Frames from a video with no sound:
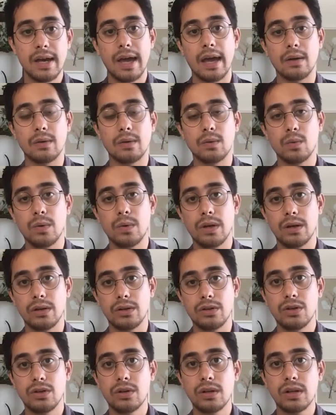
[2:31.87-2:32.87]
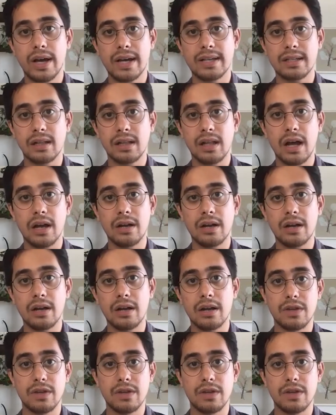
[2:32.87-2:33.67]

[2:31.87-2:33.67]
and we'll utilize a lot of